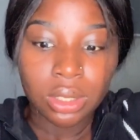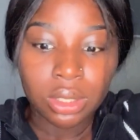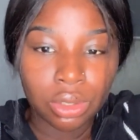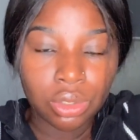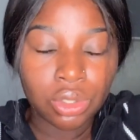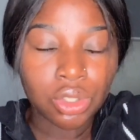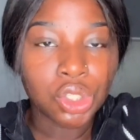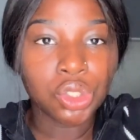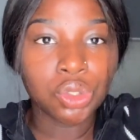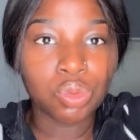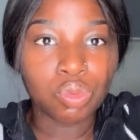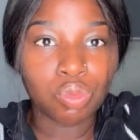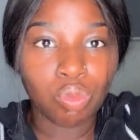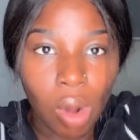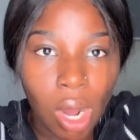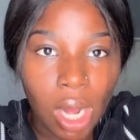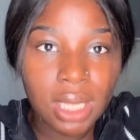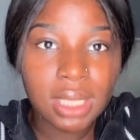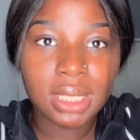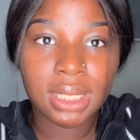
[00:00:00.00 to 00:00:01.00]
you
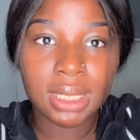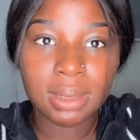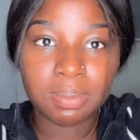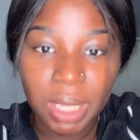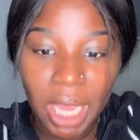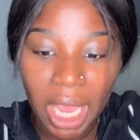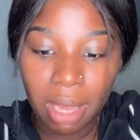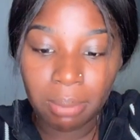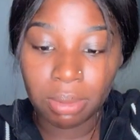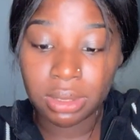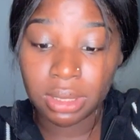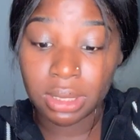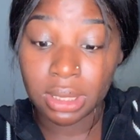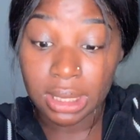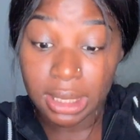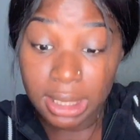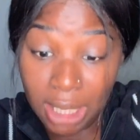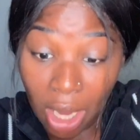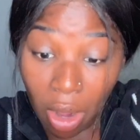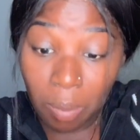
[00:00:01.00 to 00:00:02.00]
want to be able to
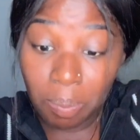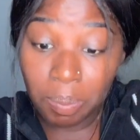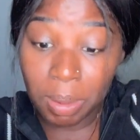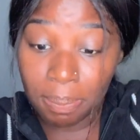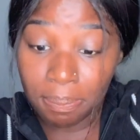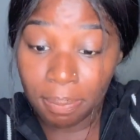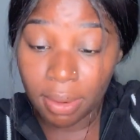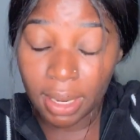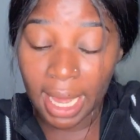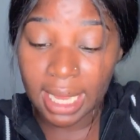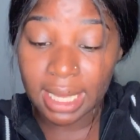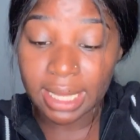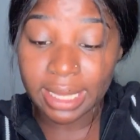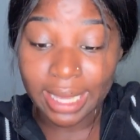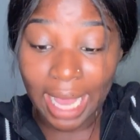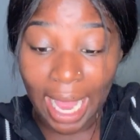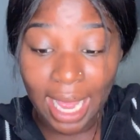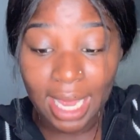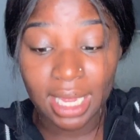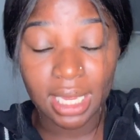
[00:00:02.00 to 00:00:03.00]
tell people, like,
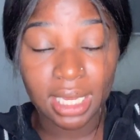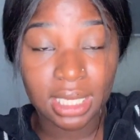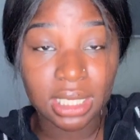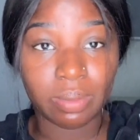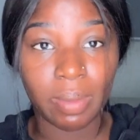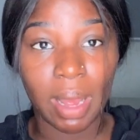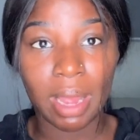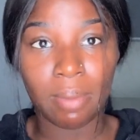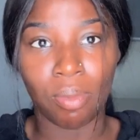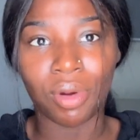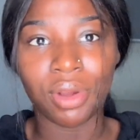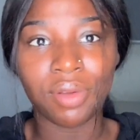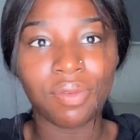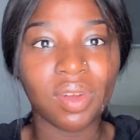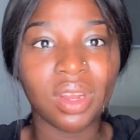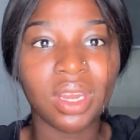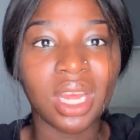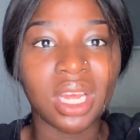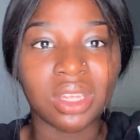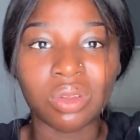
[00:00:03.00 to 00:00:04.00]
that is my
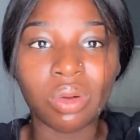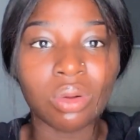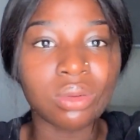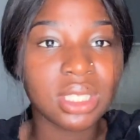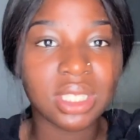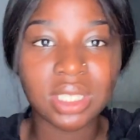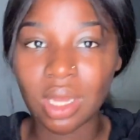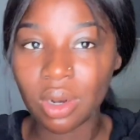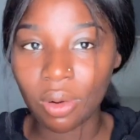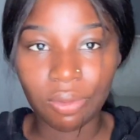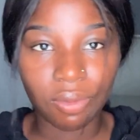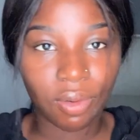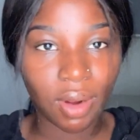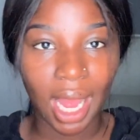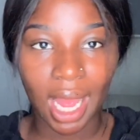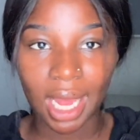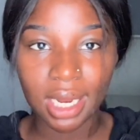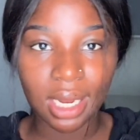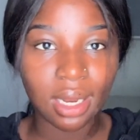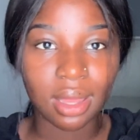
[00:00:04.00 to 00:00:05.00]
boyfriend, like, don't settle for
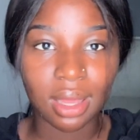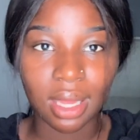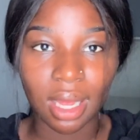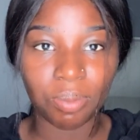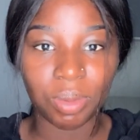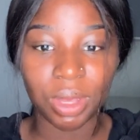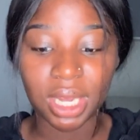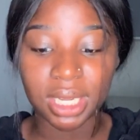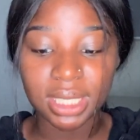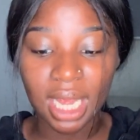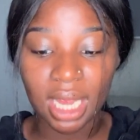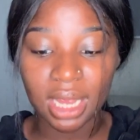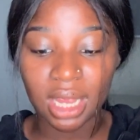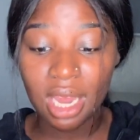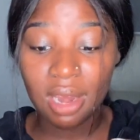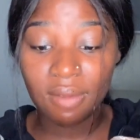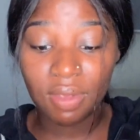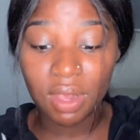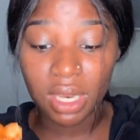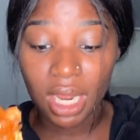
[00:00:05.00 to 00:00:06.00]
anything, because at the
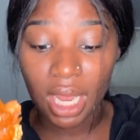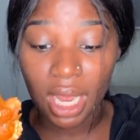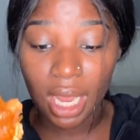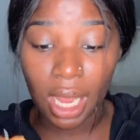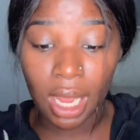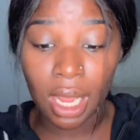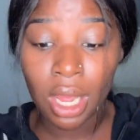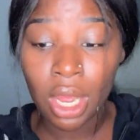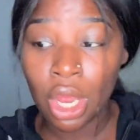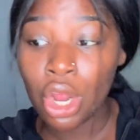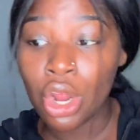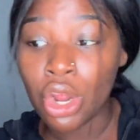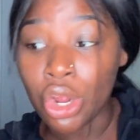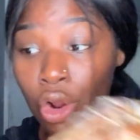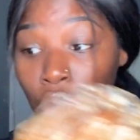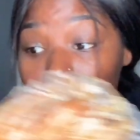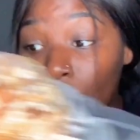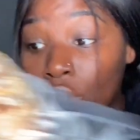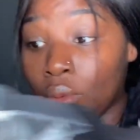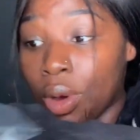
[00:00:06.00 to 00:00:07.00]
end of the day,
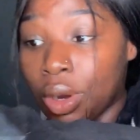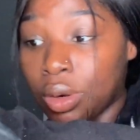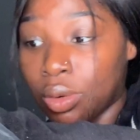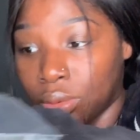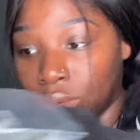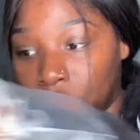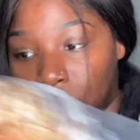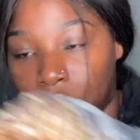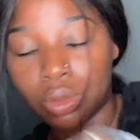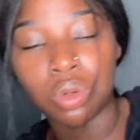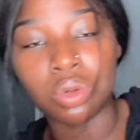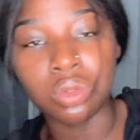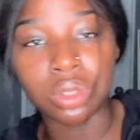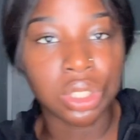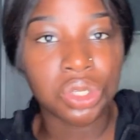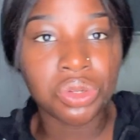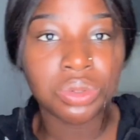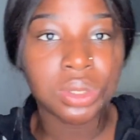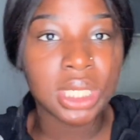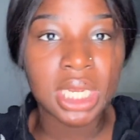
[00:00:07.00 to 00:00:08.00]
you're the one who's
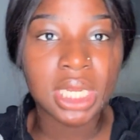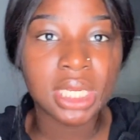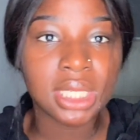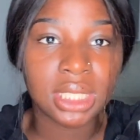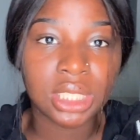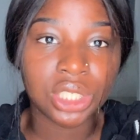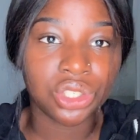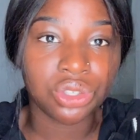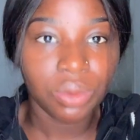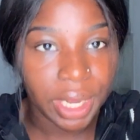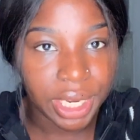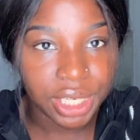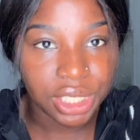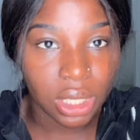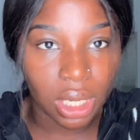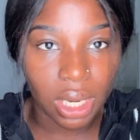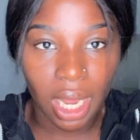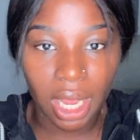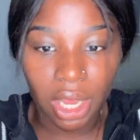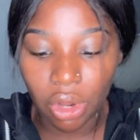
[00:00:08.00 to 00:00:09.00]
losing in the
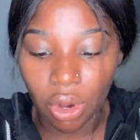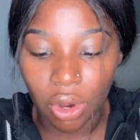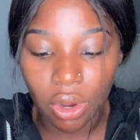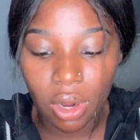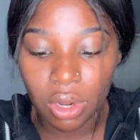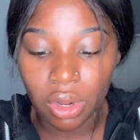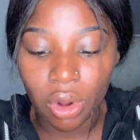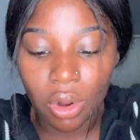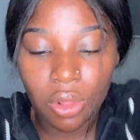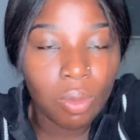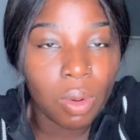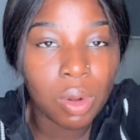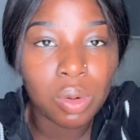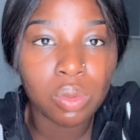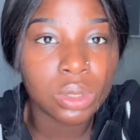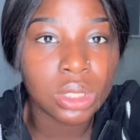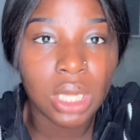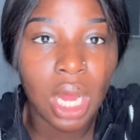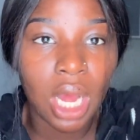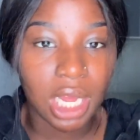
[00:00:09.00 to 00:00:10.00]
situation. Like, you're the one
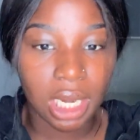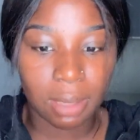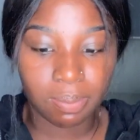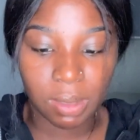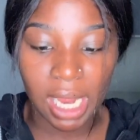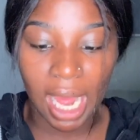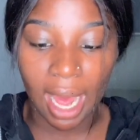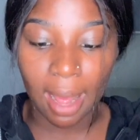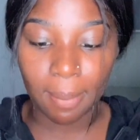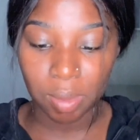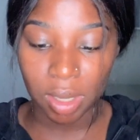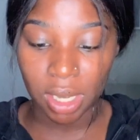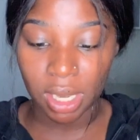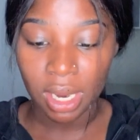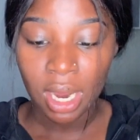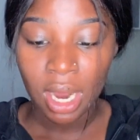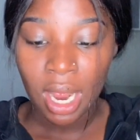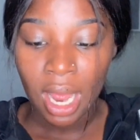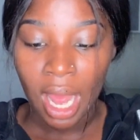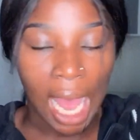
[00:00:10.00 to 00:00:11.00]
who's not going to be happy,
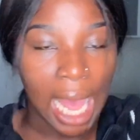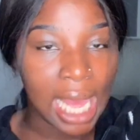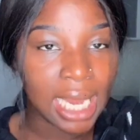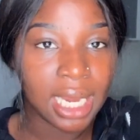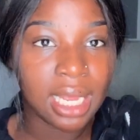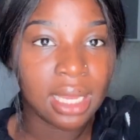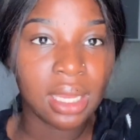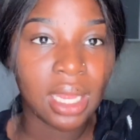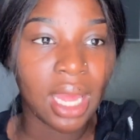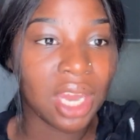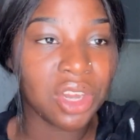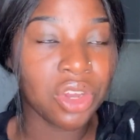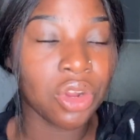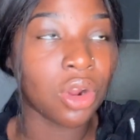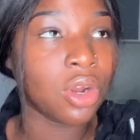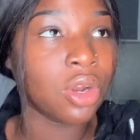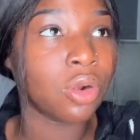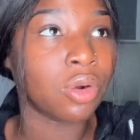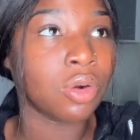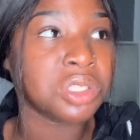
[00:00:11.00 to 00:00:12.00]
and in the end you're
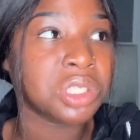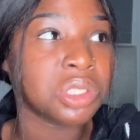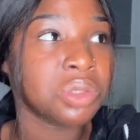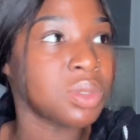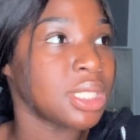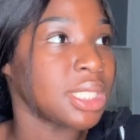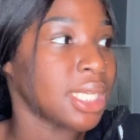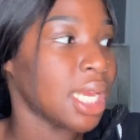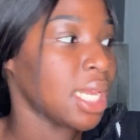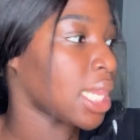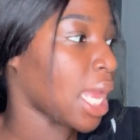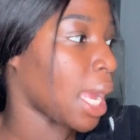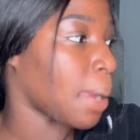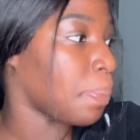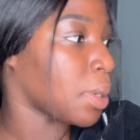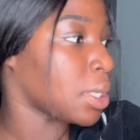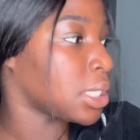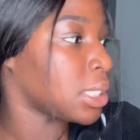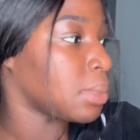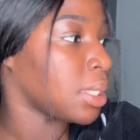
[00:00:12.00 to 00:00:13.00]
going to grow to resent that
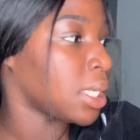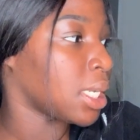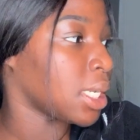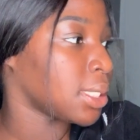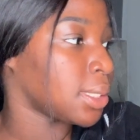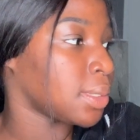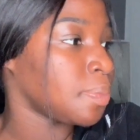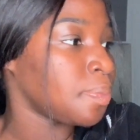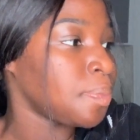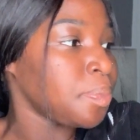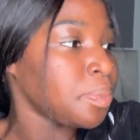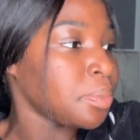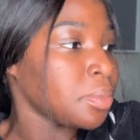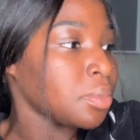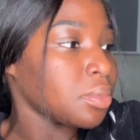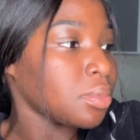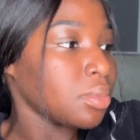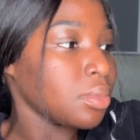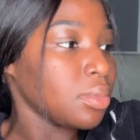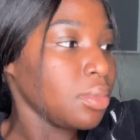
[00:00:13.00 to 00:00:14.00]
person because
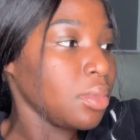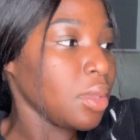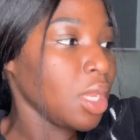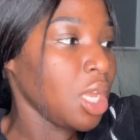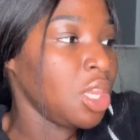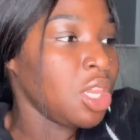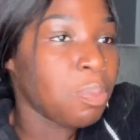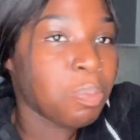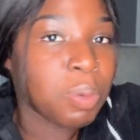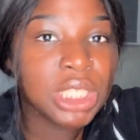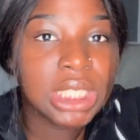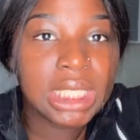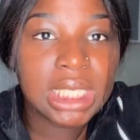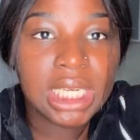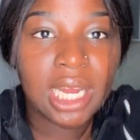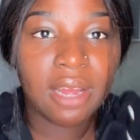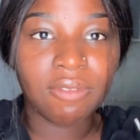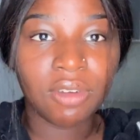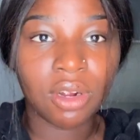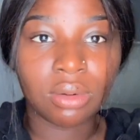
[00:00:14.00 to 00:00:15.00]
the person
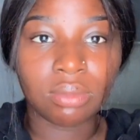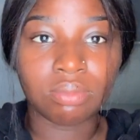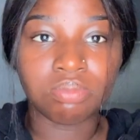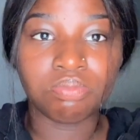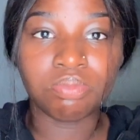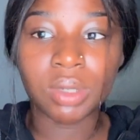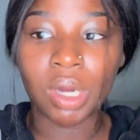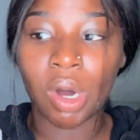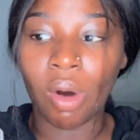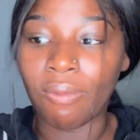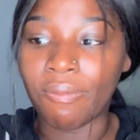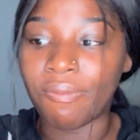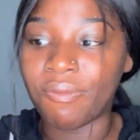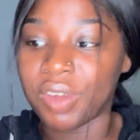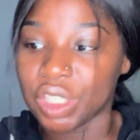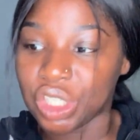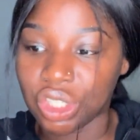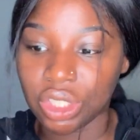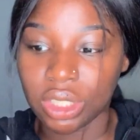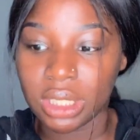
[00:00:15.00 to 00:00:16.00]
never
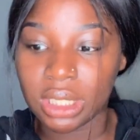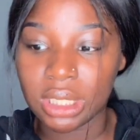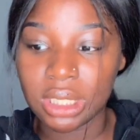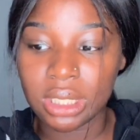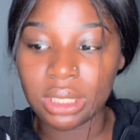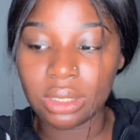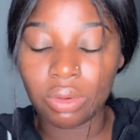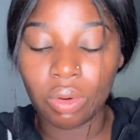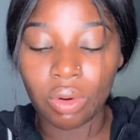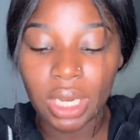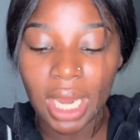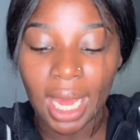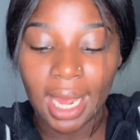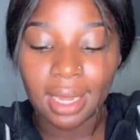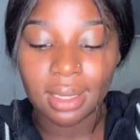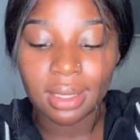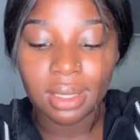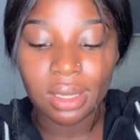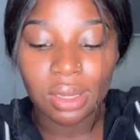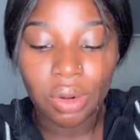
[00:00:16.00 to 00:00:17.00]
officially, or, like,
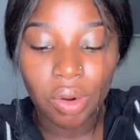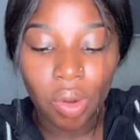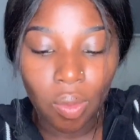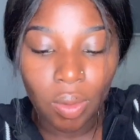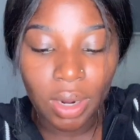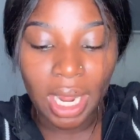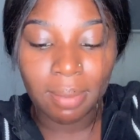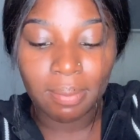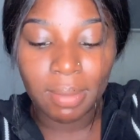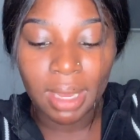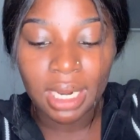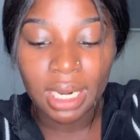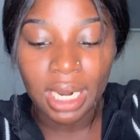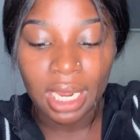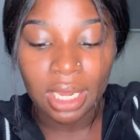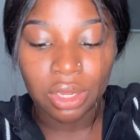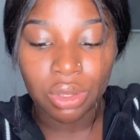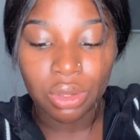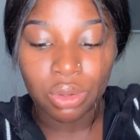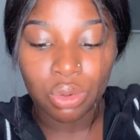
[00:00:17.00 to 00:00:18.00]
you know what I mean,
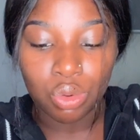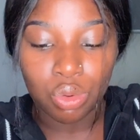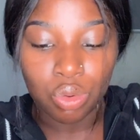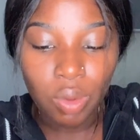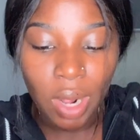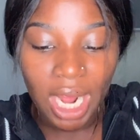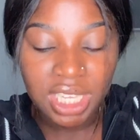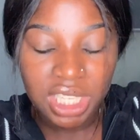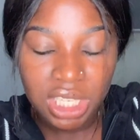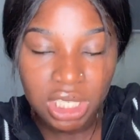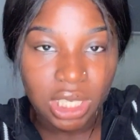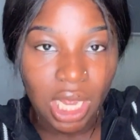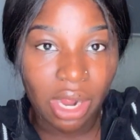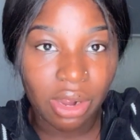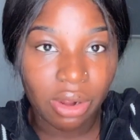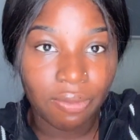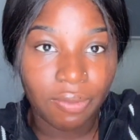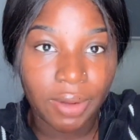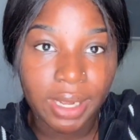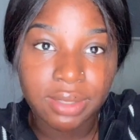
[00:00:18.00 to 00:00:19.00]
like, you had to
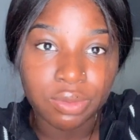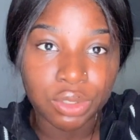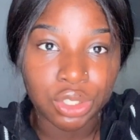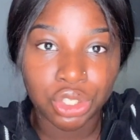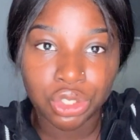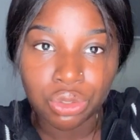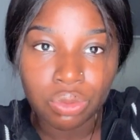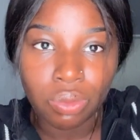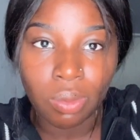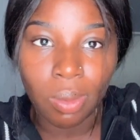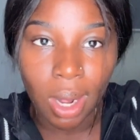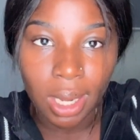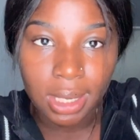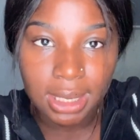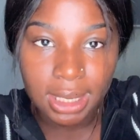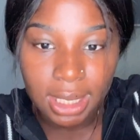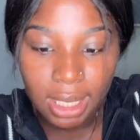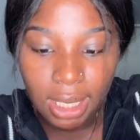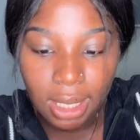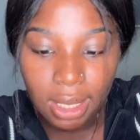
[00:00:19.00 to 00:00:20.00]
sacrifice what you
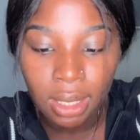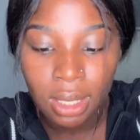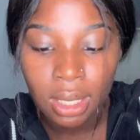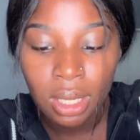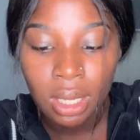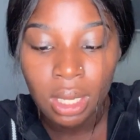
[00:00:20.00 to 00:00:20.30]
wanted